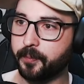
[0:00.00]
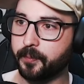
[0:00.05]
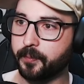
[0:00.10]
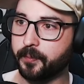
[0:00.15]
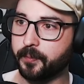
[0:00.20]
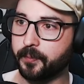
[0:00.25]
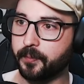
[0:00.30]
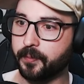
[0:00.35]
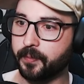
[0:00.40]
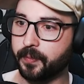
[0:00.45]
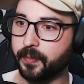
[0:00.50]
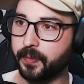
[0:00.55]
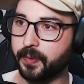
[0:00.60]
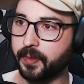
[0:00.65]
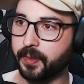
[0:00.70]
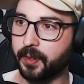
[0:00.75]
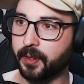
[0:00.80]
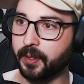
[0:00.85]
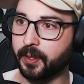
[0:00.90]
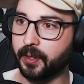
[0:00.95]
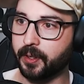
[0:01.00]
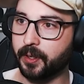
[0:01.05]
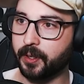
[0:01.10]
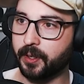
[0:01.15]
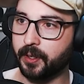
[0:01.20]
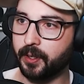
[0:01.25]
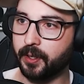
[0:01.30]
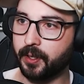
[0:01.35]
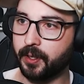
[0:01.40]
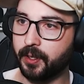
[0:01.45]

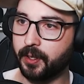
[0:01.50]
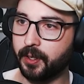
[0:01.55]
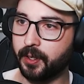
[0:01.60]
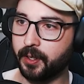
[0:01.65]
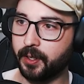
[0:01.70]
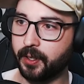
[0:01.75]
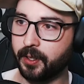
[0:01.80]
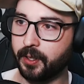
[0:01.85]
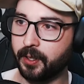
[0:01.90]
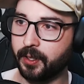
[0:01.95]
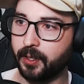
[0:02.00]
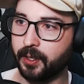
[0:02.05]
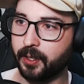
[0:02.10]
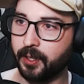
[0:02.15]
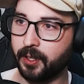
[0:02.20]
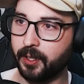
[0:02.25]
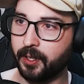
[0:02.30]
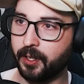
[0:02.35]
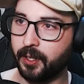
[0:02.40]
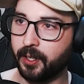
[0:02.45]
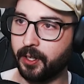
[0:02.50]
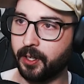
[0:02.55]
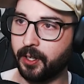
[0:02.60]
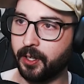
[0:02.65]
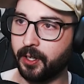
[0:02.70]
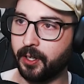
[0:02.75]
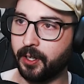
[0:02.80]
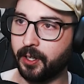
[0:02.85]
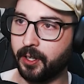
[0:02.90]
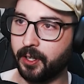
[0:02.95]

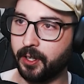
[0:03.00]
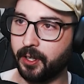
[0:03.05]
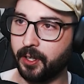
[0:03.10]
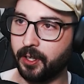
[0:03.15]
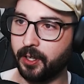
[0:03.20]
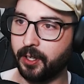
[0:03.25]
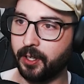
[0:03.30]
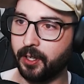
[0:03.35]
(no one is talking)